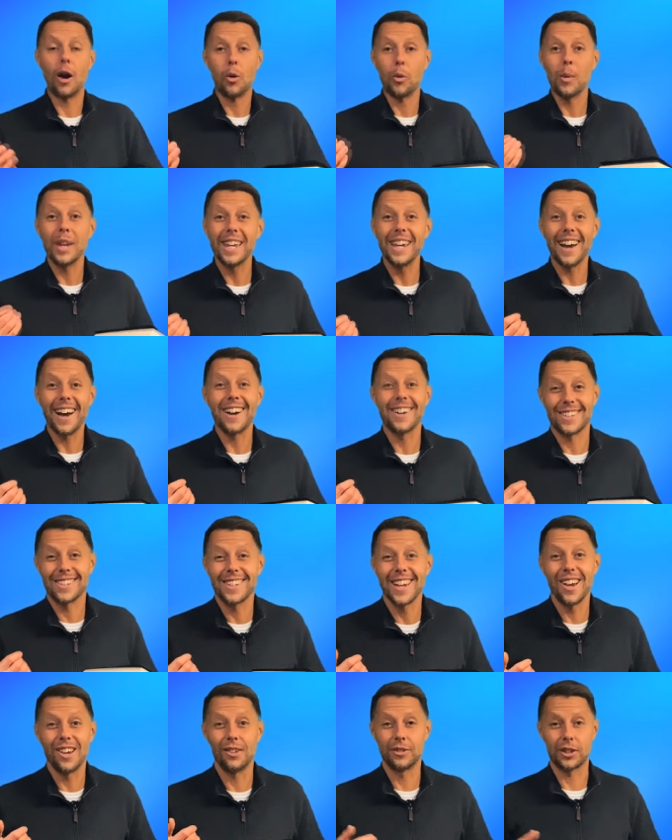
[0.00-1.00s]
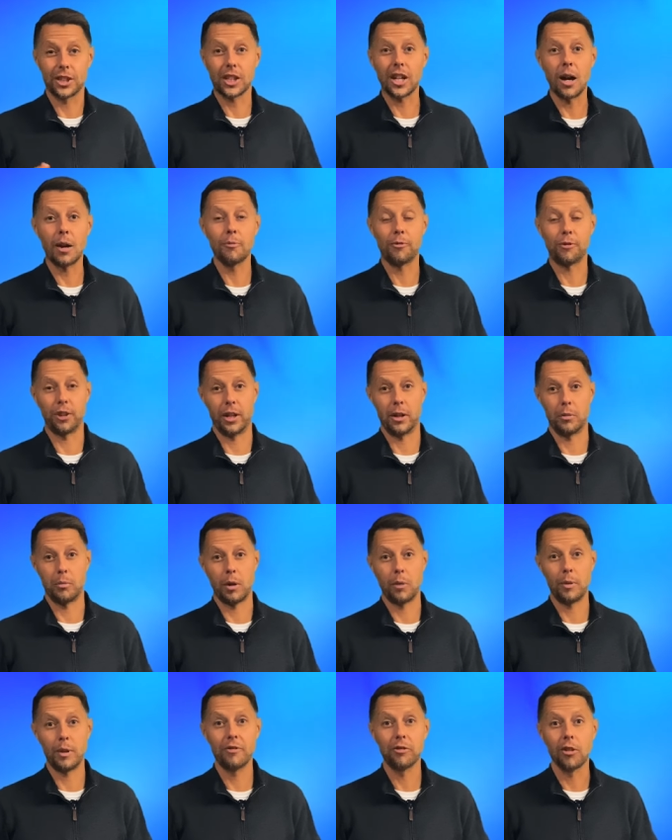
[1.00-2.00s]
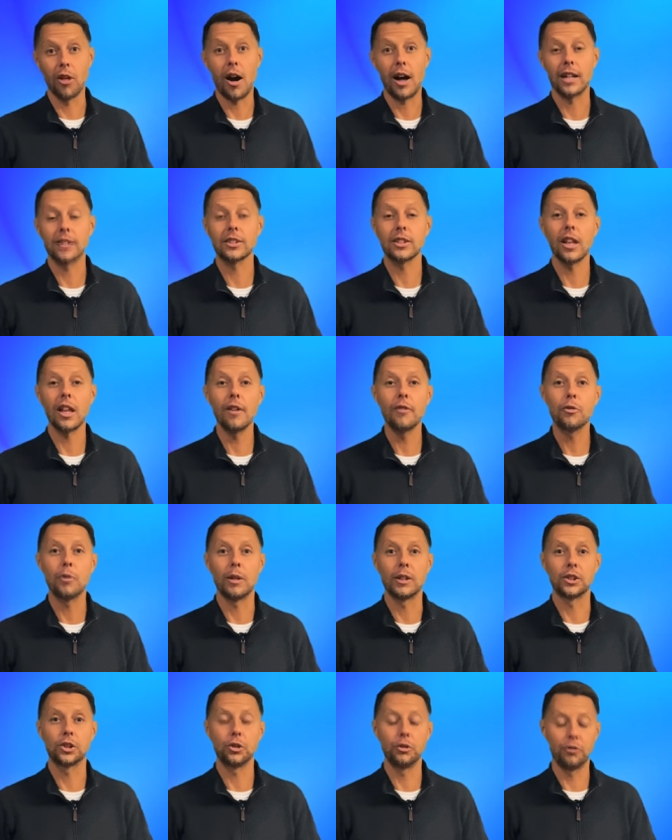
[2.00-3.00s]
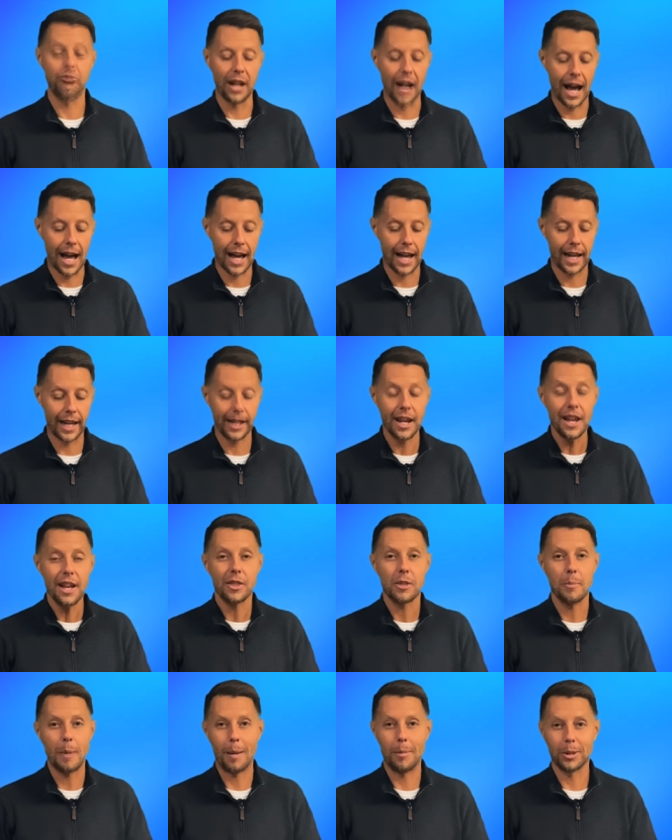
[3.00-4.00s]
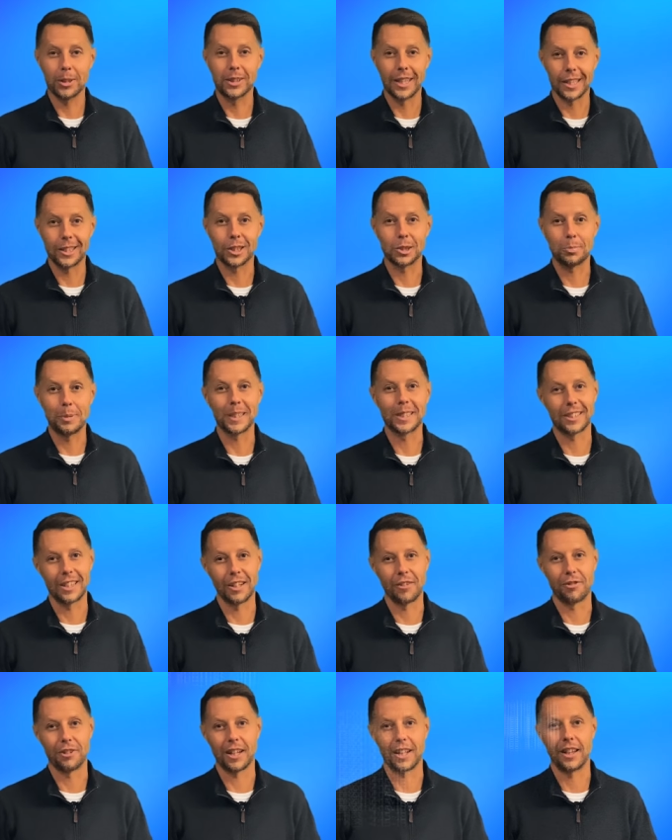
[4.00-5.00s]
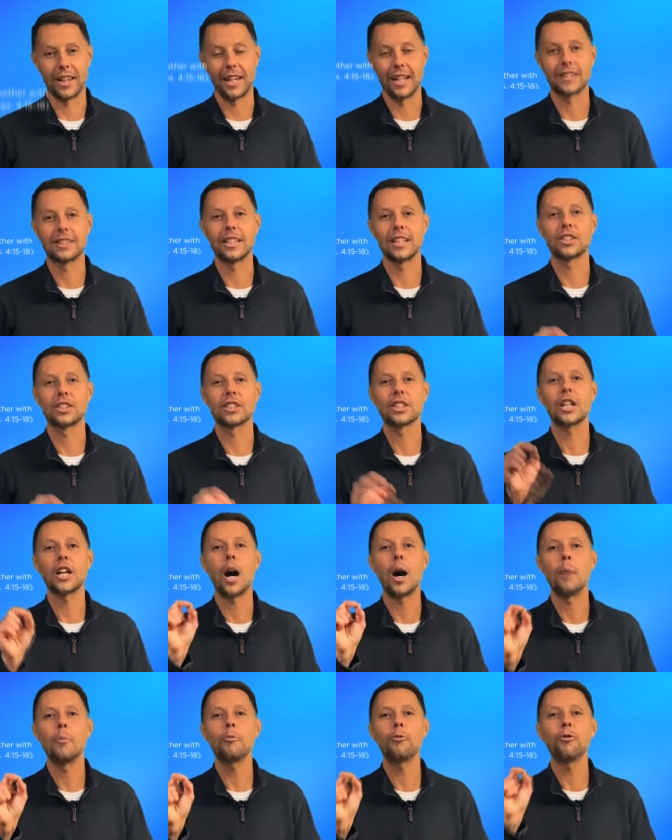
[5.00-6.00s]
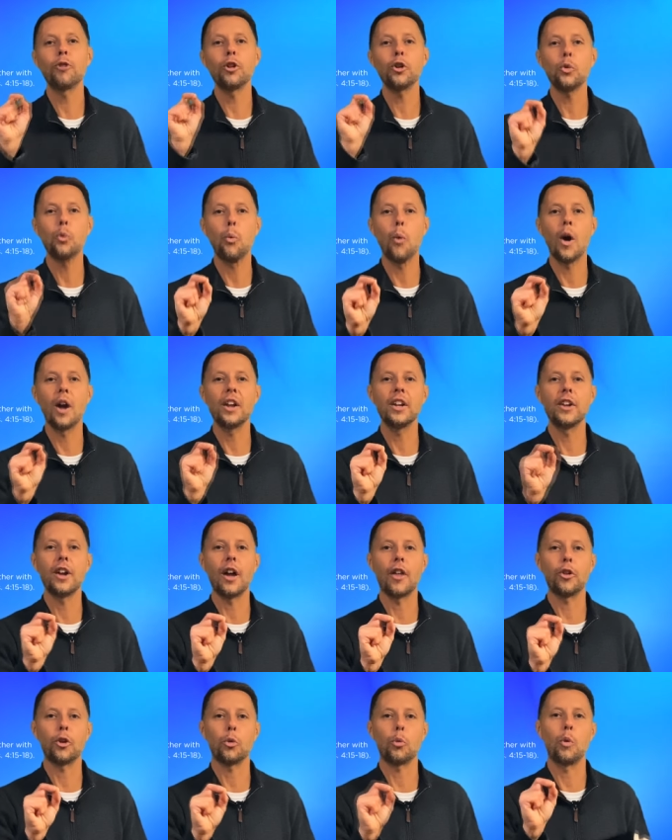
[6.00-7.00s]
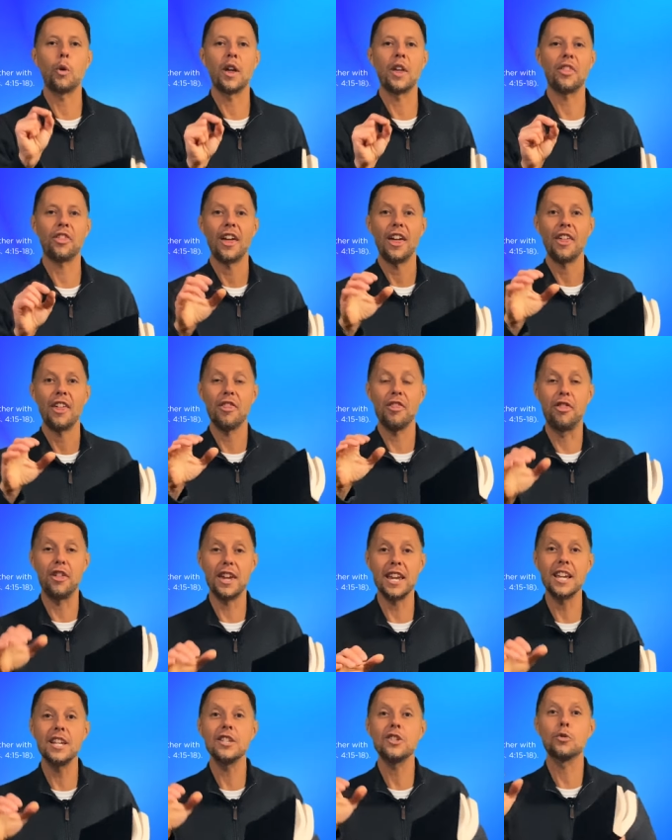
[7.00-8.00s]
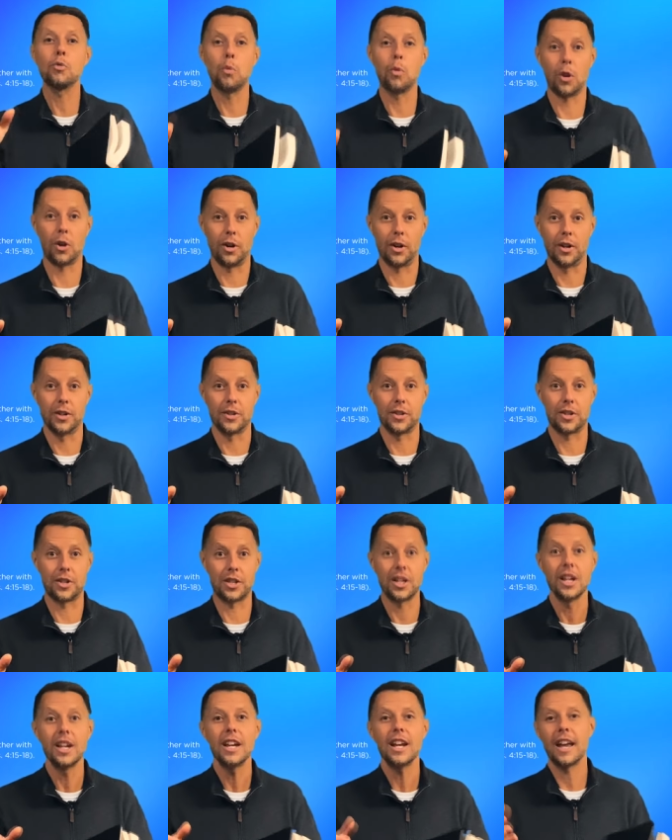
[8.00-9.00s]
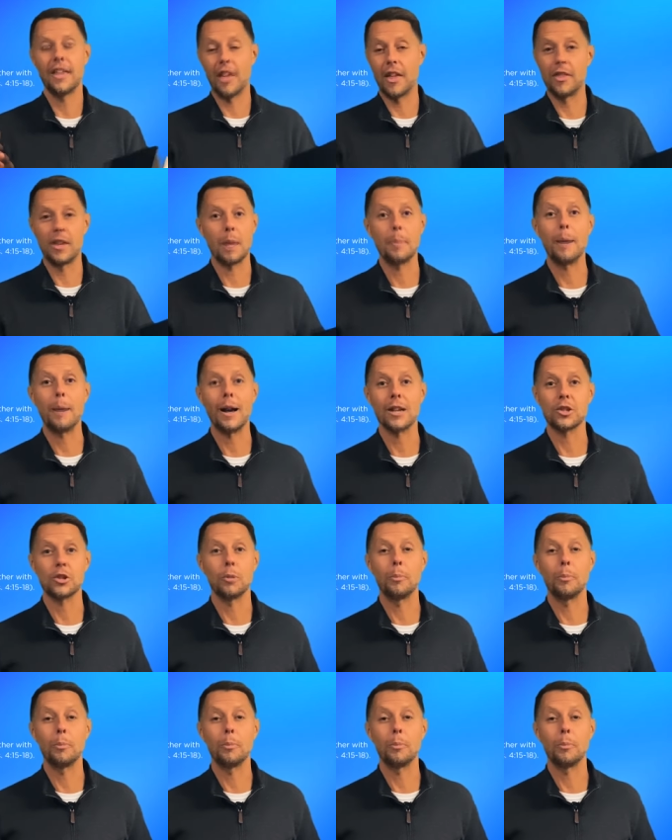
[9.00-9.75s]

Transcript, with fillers: we ourselves comforted when we've lost loved ones who've died? The Bible says specifically, it says, comfort one another with these words. And then the Apostle